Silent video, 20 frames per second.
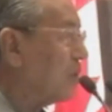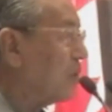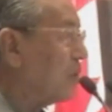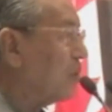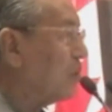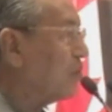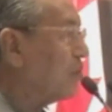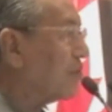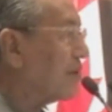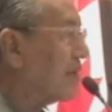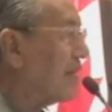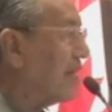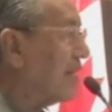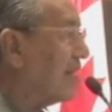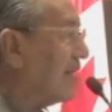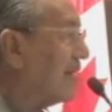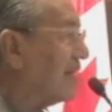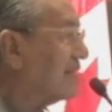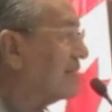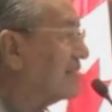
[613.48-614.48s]
who
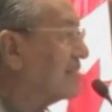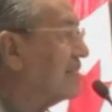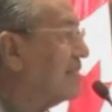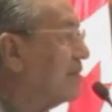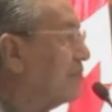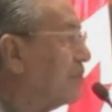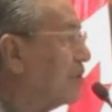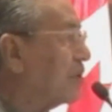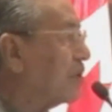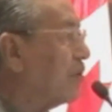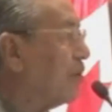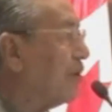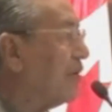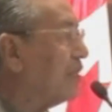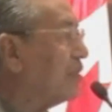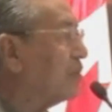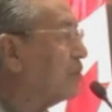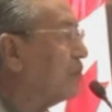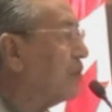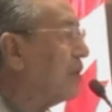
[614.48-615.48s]
realized they were
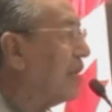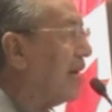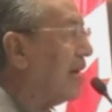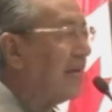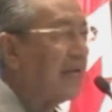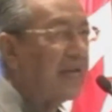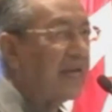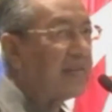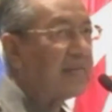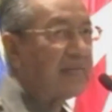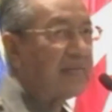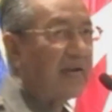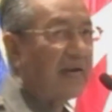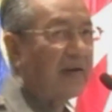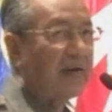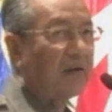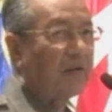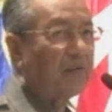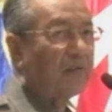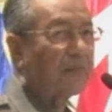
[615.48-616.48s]
going to die
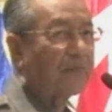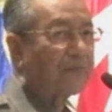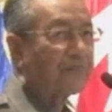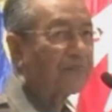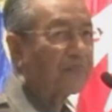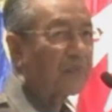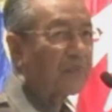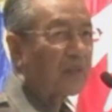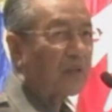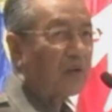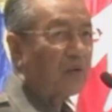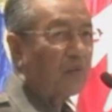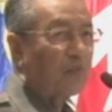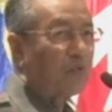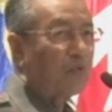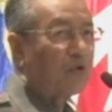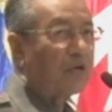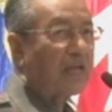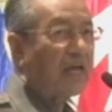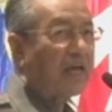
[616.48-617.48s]
anyhow
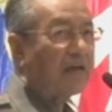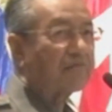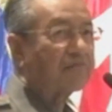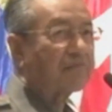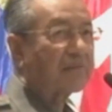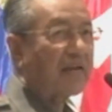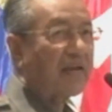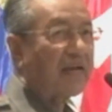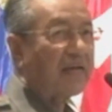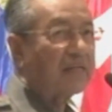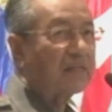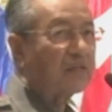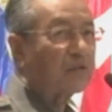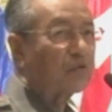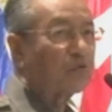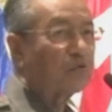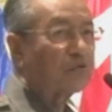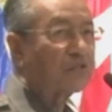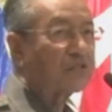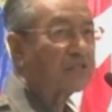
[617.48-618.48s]
would have tried
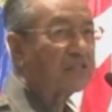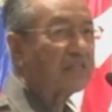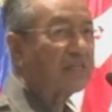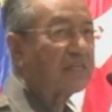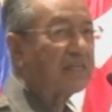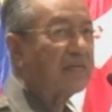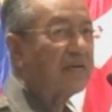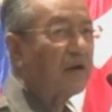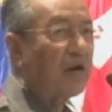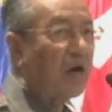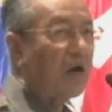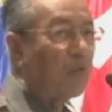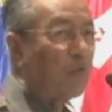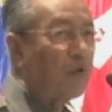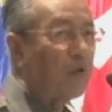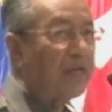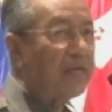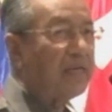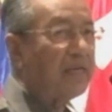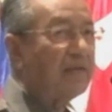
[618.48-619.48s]
to steer
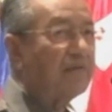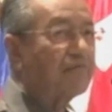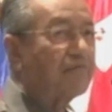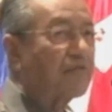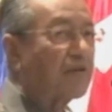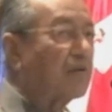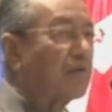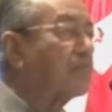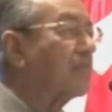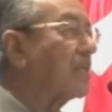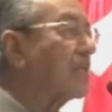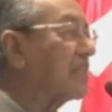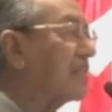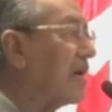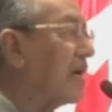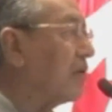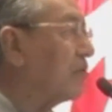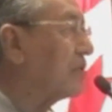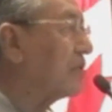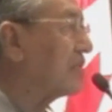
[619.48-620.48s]
away from the
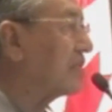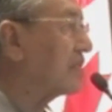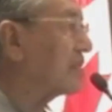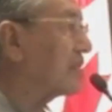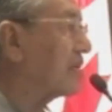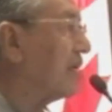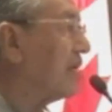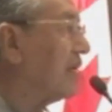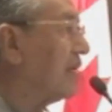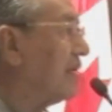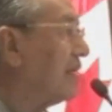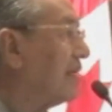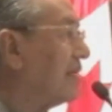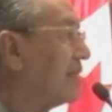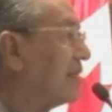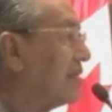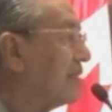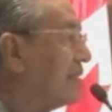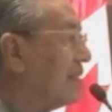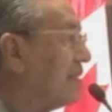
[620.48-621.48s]
towers
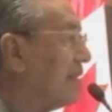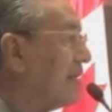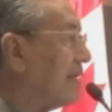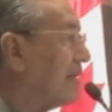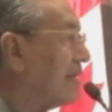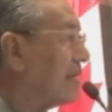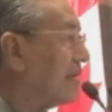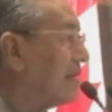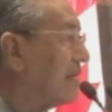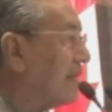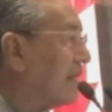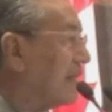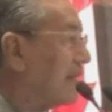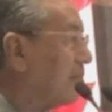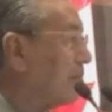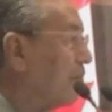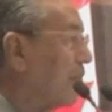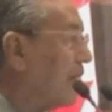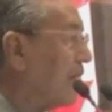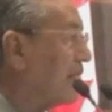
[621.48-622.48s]

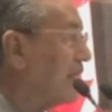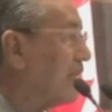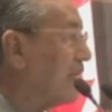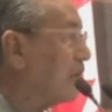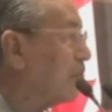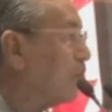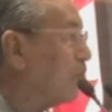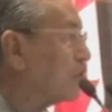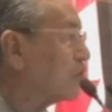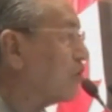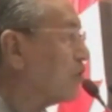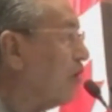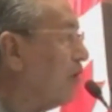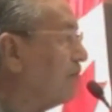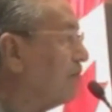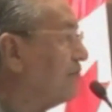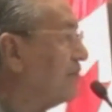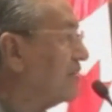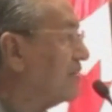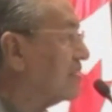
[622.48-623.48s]
when it was
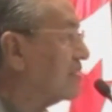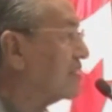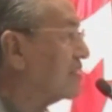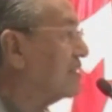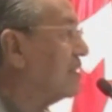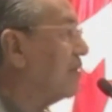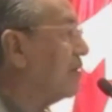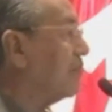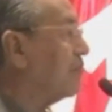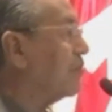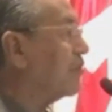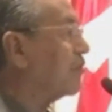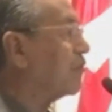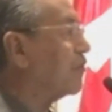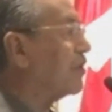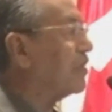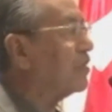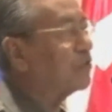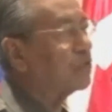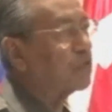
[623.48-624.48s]
obvious they were
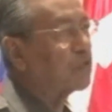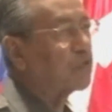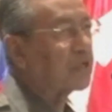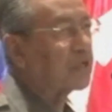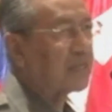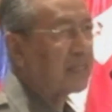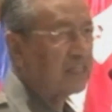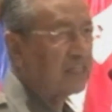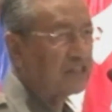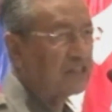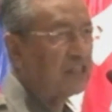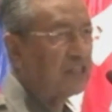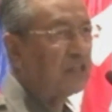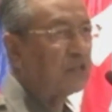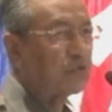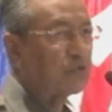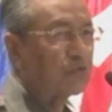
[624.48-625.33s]
going to crash into